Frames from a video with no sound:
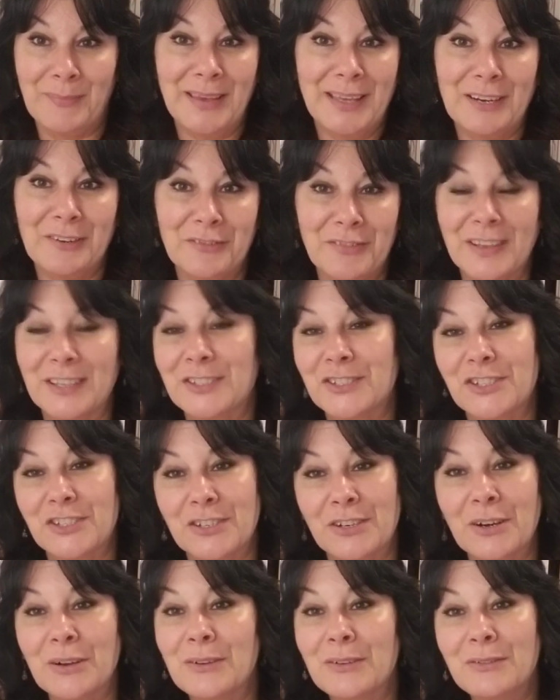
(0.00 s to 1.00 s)
manifest
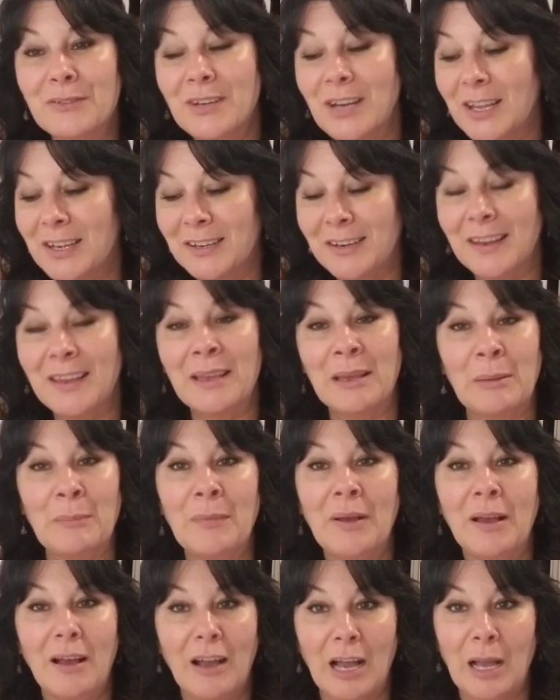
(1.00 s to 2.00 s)
your own
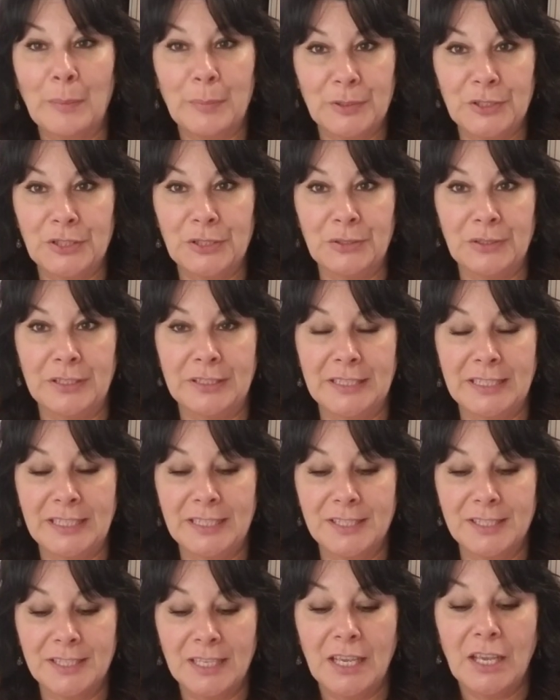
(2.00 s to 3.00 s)
damn
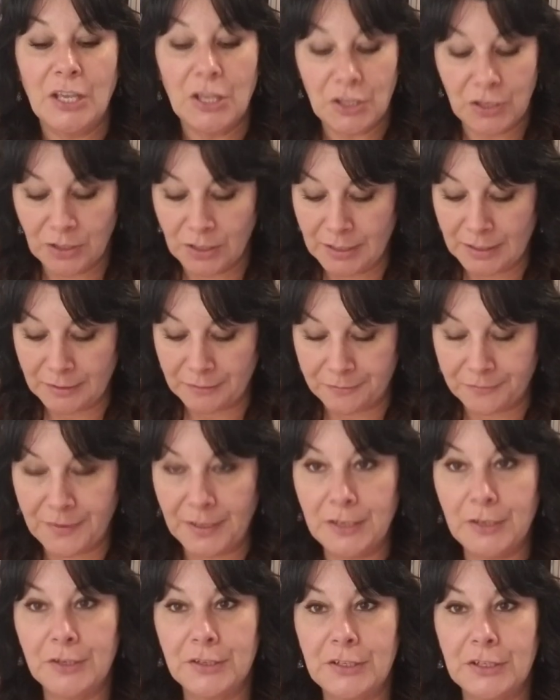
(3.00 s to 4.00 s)
opportunities. You're going to
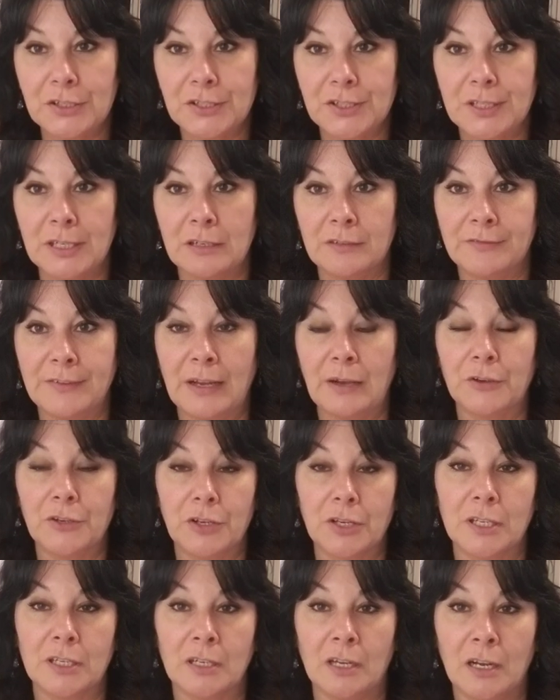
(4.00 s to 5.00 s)
figure yourself out.
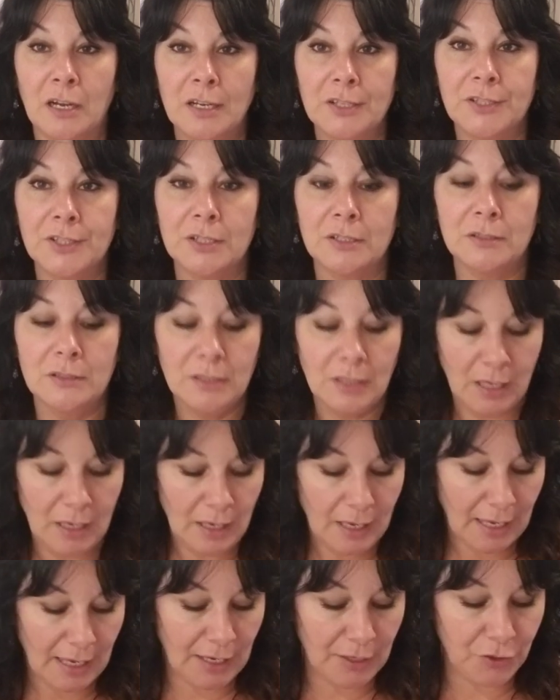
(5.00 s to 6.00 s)
You're going to hustle
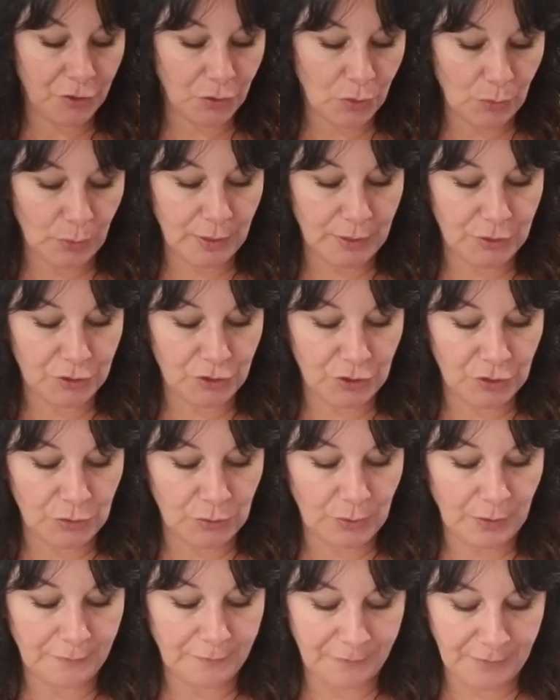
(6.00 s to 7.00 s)
and you're going
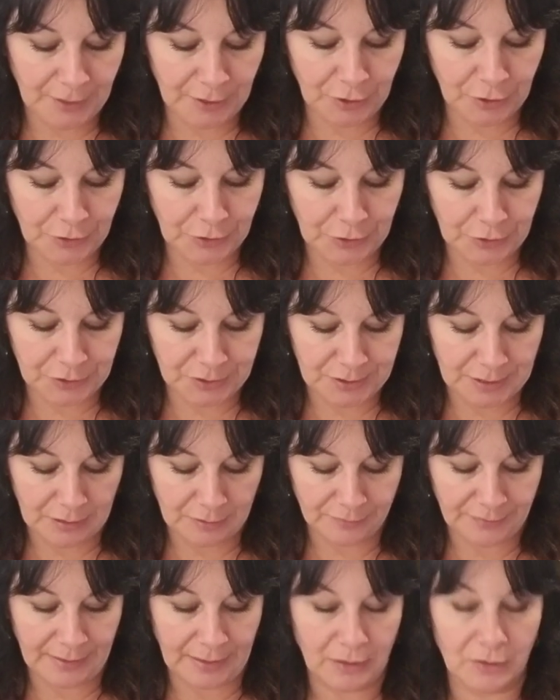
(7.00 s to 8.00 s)
to figure
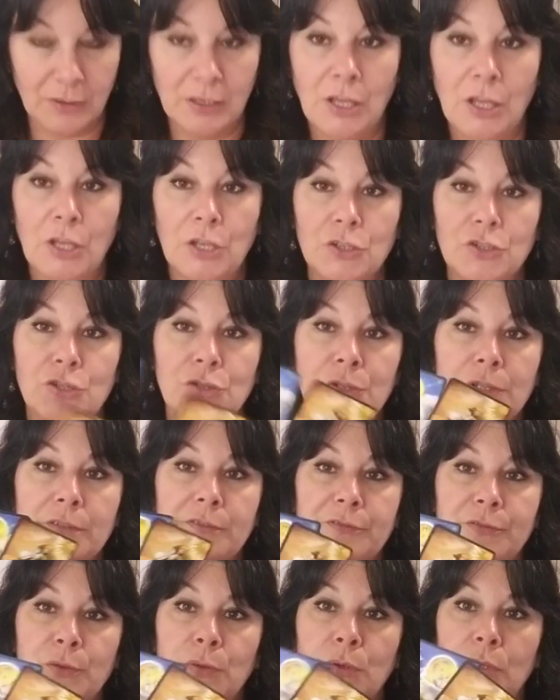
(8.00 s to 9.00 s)
yourself out to the
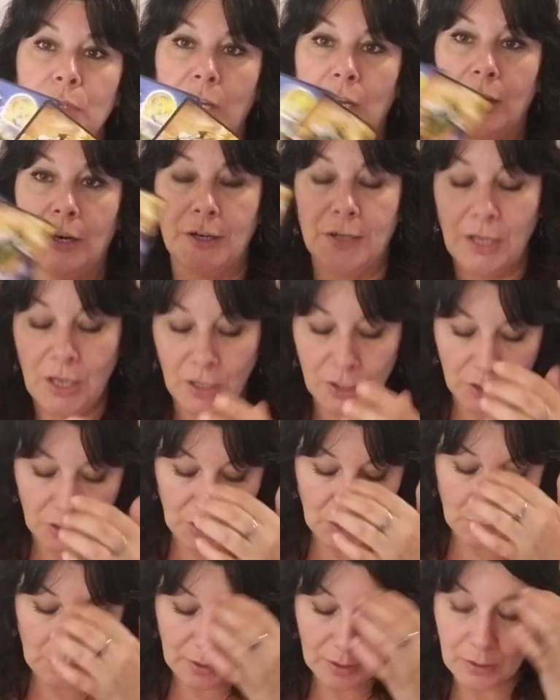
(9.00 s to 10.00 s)
Fool card.
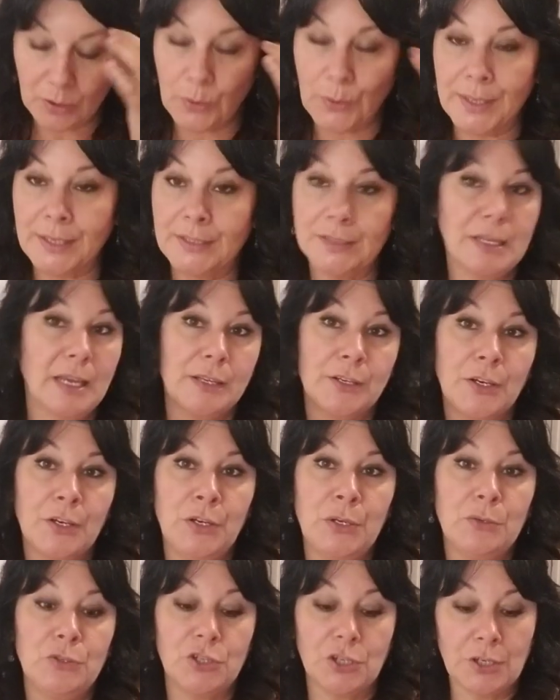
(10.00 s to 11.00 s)
You are going on a
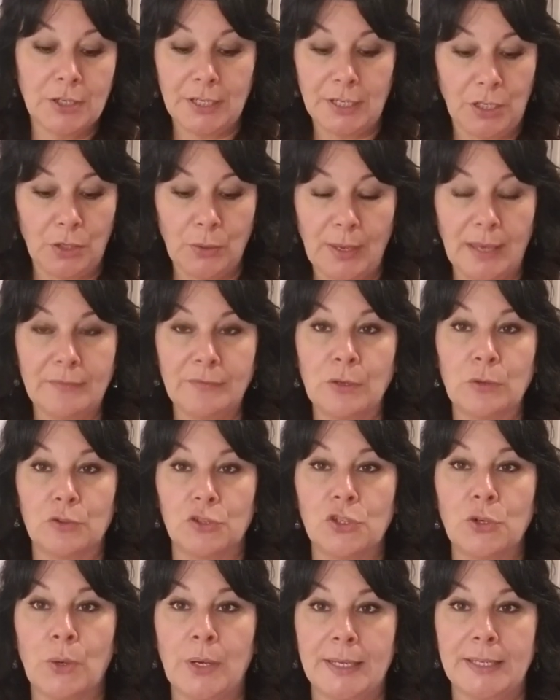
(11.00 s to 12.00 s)
new journey. You have no
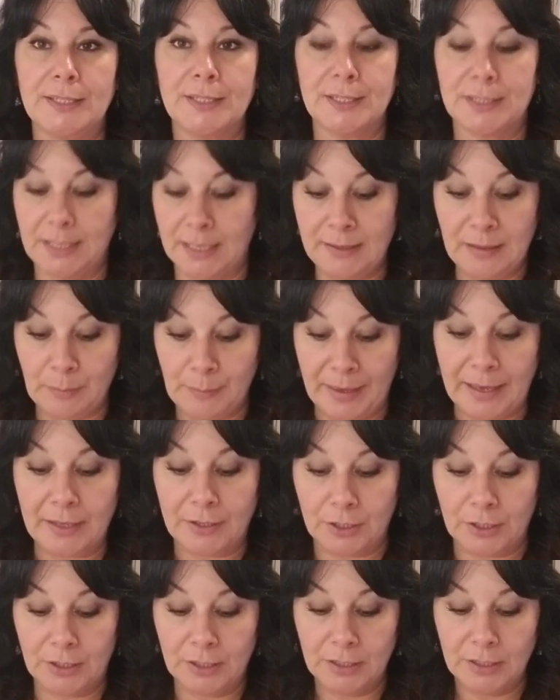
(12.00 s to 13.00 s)
choice in the
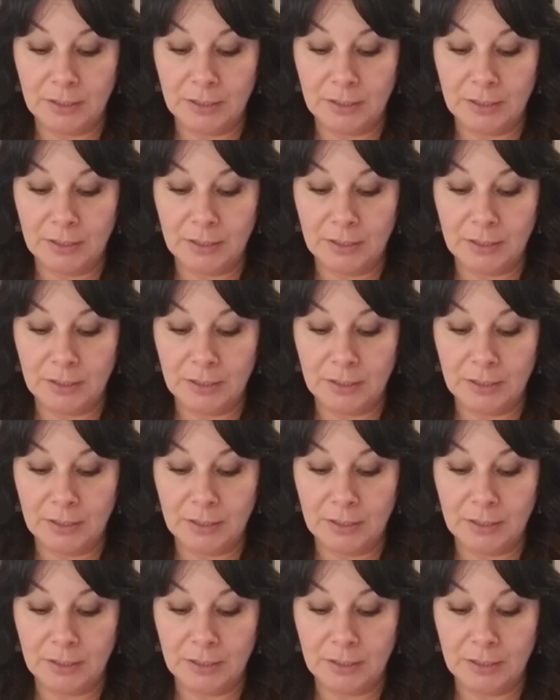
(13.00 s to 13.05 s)
matter.